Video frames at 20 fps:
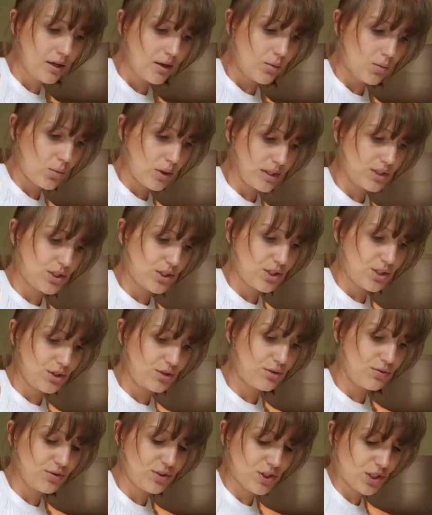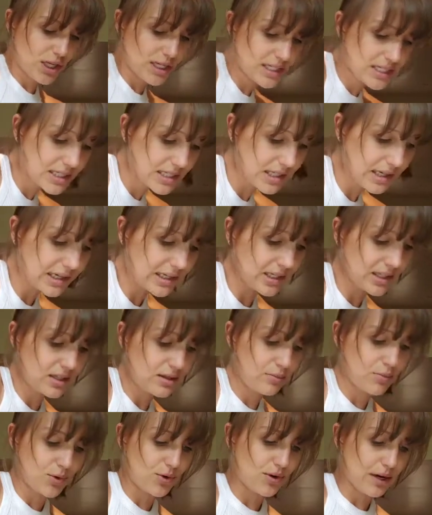once you've just started
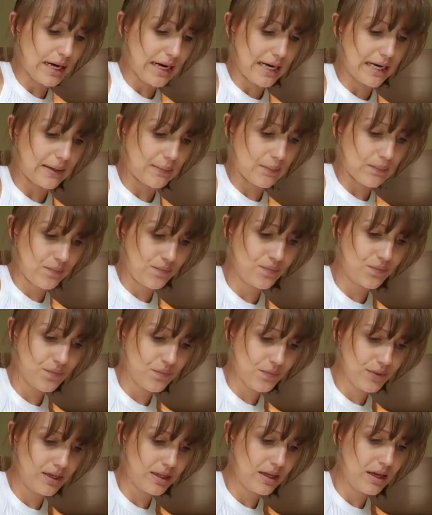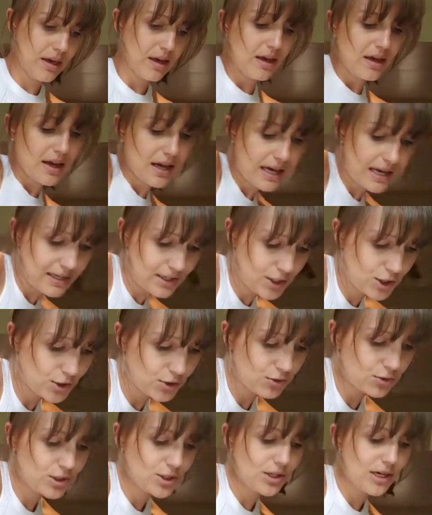the meringue. And you can
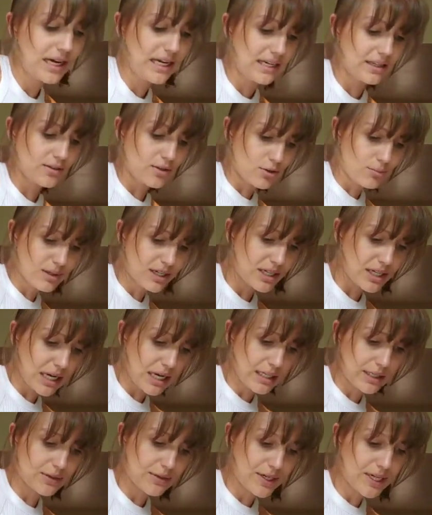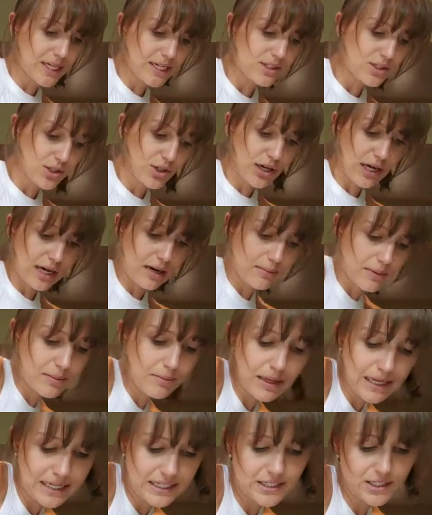also add a little bit of colouring into your almond
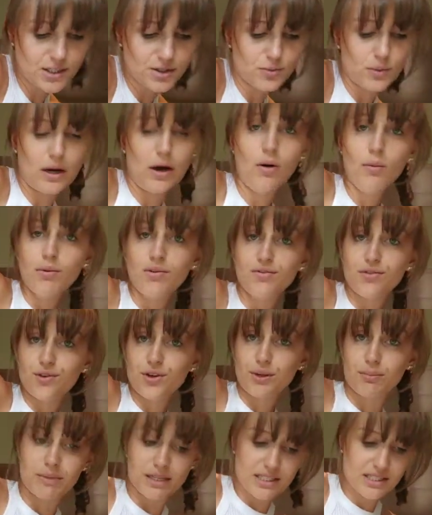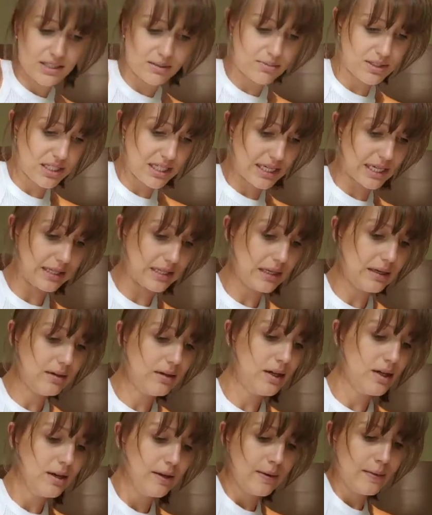paste as well before you mix them together.
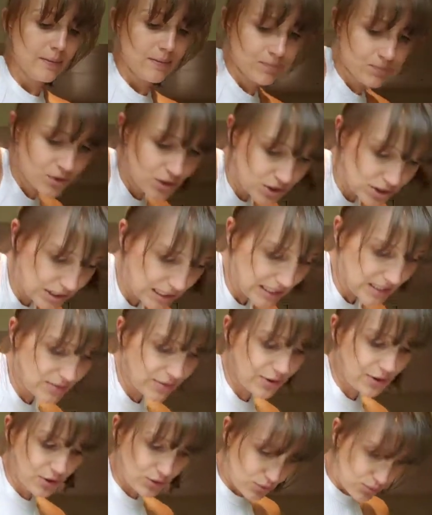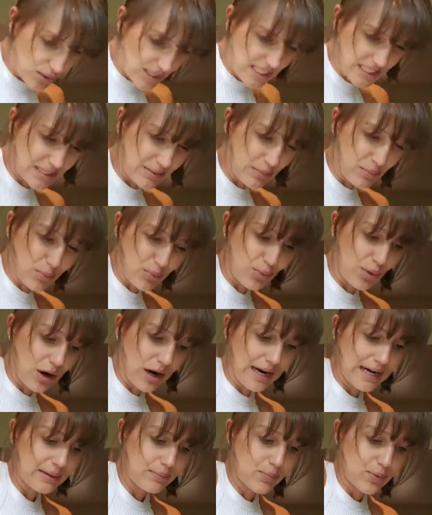So that's for those really
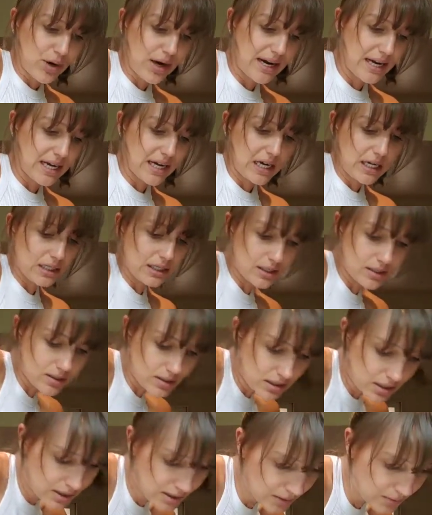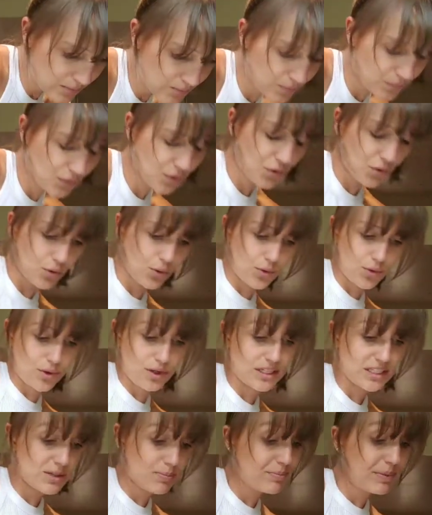bright colours, or
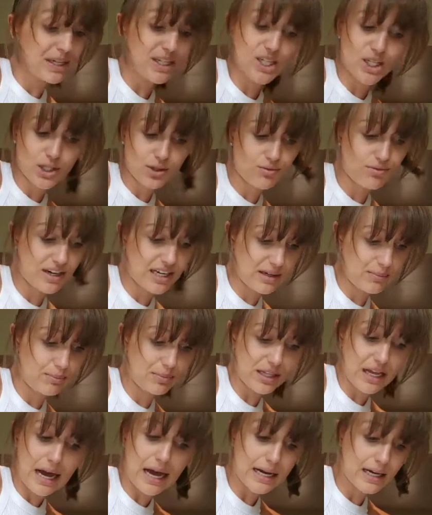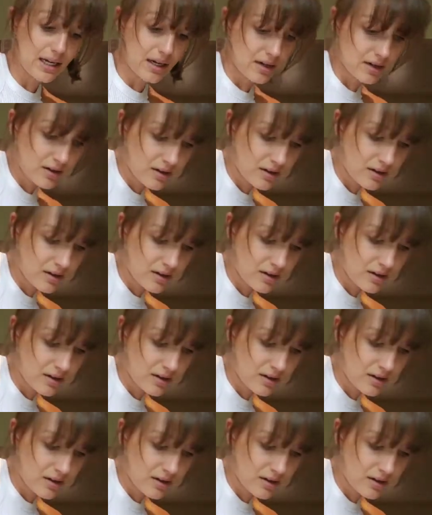especially red and black.